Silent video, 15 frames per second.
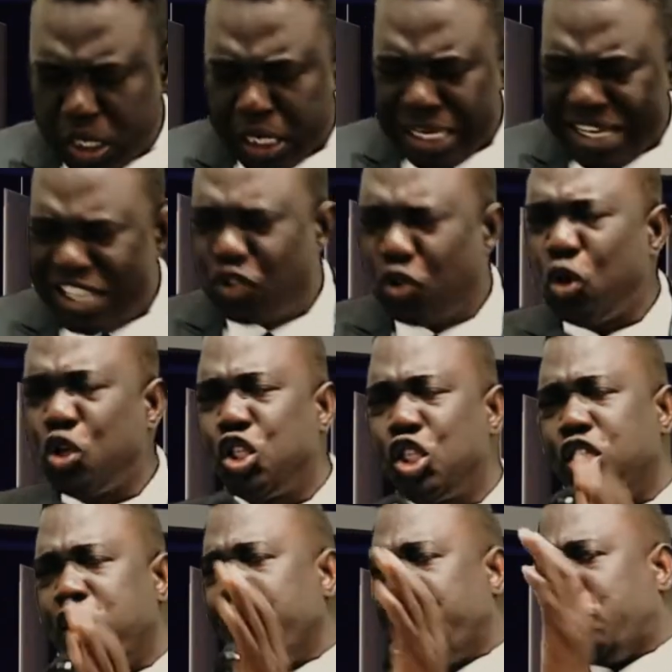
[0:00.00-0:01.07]
is to
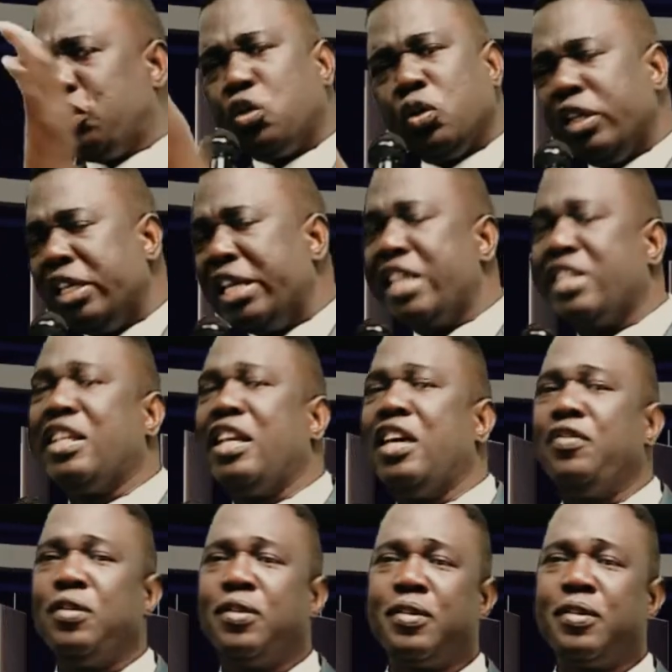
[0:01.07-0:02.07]
shift you to the next level.